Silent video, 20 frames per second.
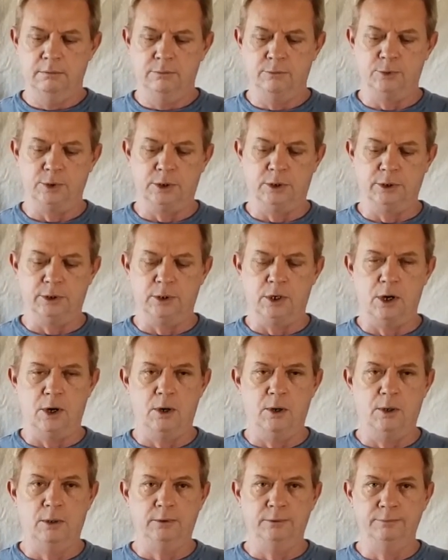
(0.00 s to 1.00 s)
Drill your
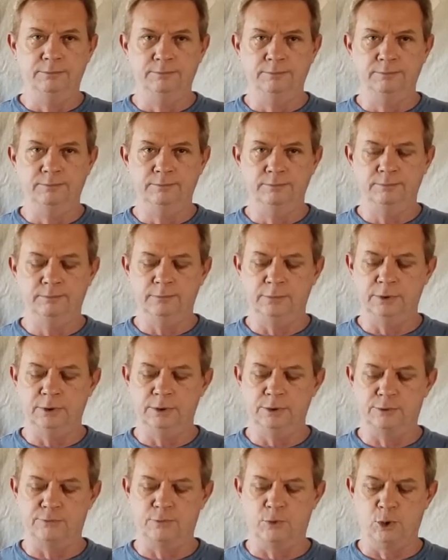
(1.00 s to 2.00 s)
hole, you
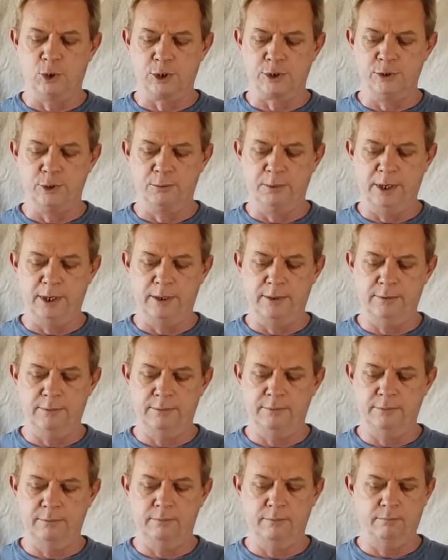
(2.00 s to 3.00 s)
use Forstner bit,
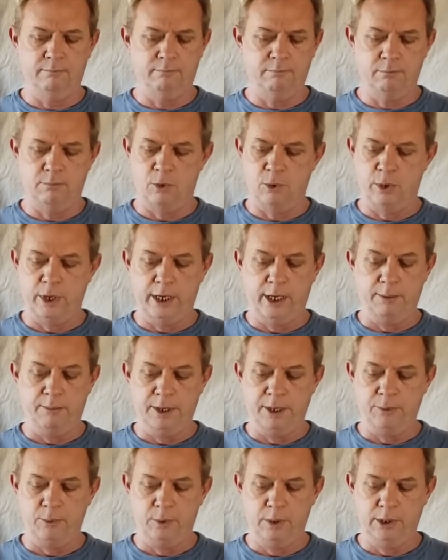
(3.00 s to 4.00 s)
or any
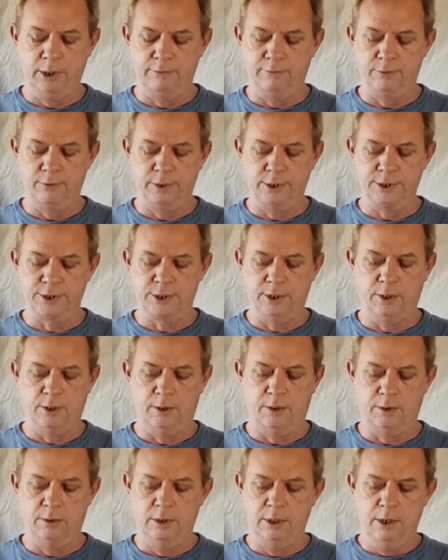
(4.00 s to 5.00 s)
bit really for this
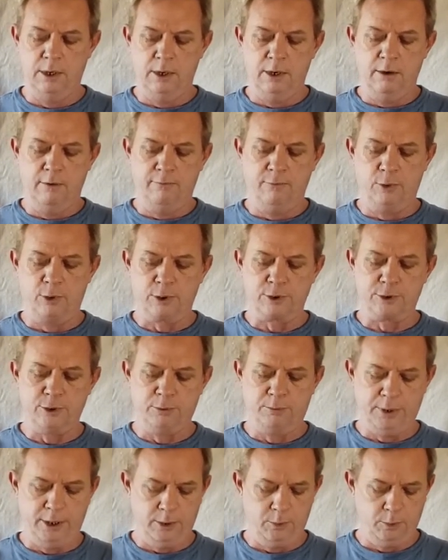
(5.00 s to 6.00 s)
hole. Forstner
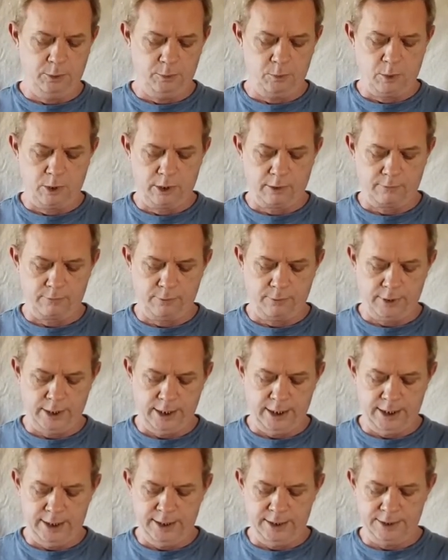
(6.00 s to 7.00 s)
bit would work for
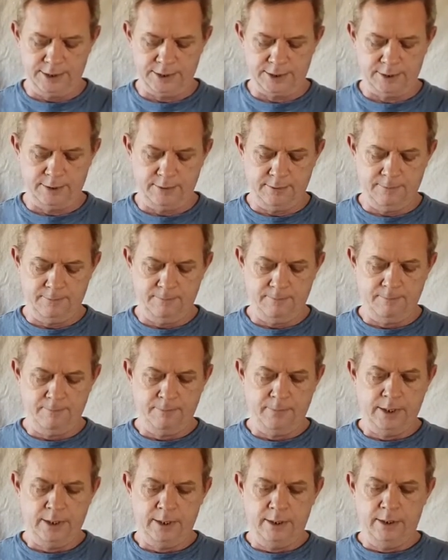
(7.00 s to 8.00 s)
these,
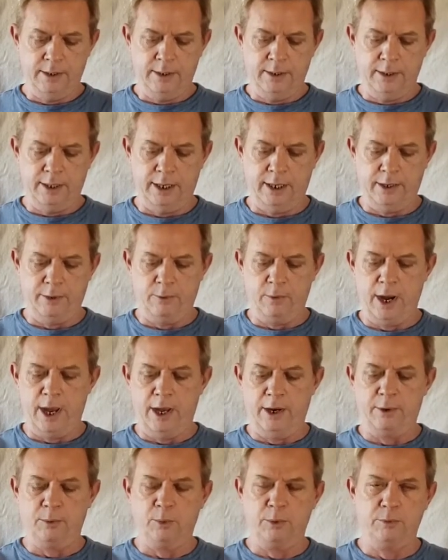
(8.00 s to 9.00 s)
and the
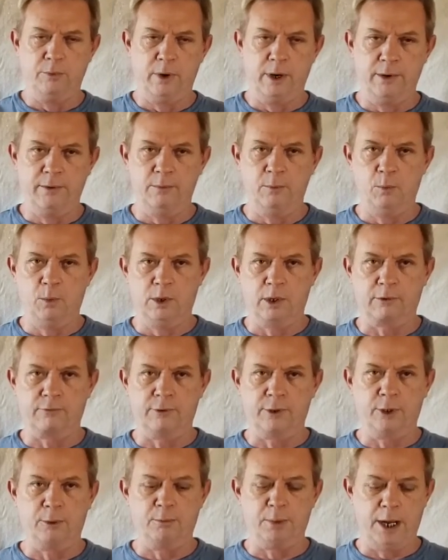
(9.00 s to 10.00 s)
router would work for
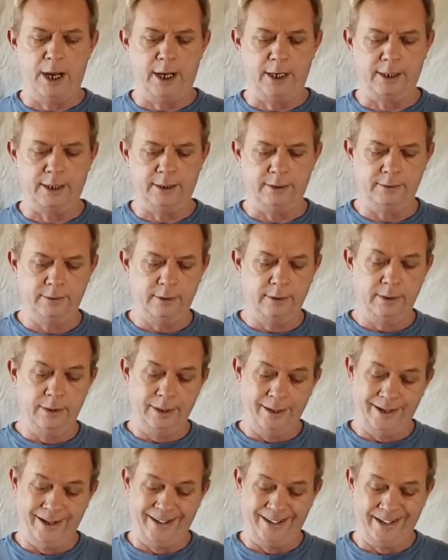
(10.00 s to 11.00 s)
your pocket.
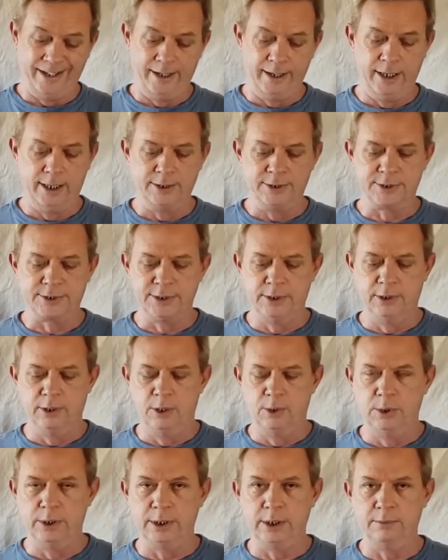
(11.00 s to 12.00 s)
Again, I'd still
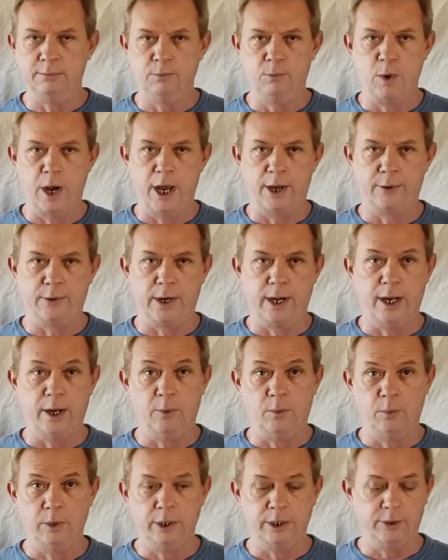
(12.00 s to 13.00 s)
only router
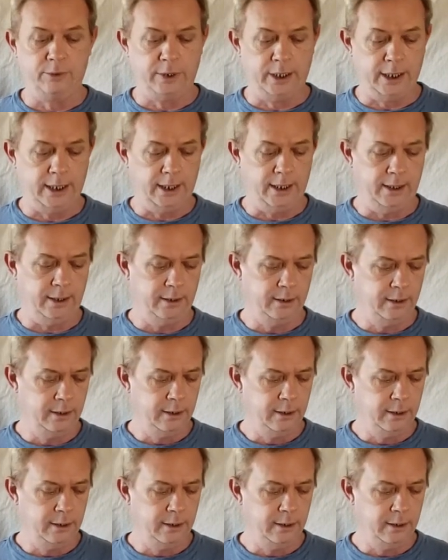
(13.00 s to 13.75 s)
out what you need.